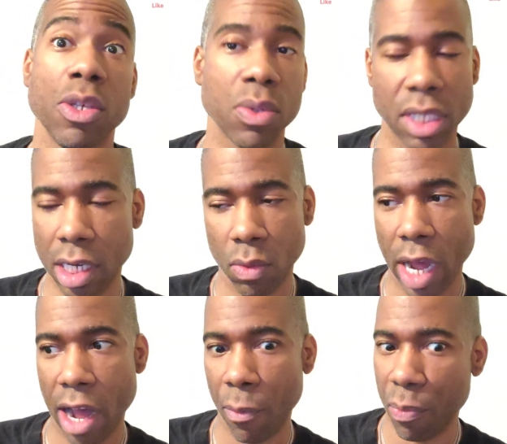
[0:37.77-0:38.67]
used in a
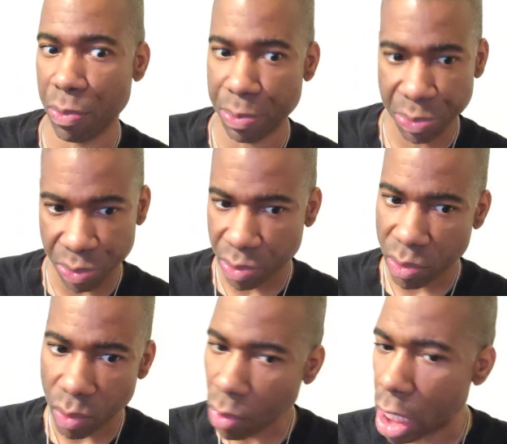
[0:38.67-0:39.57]
while.
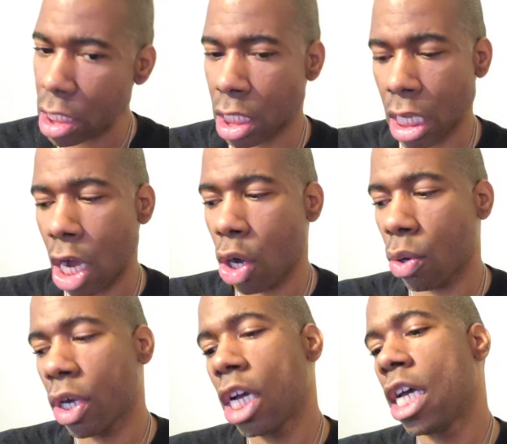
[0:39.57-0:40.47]

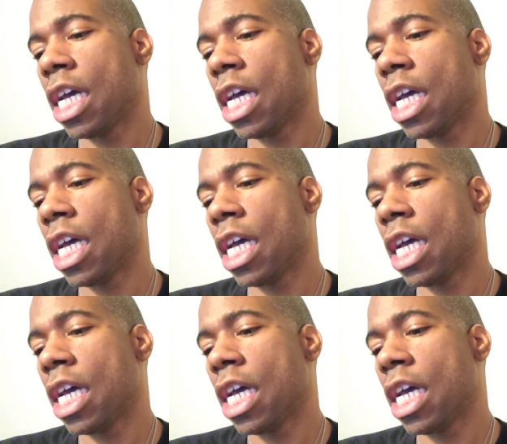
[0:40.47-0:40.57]
So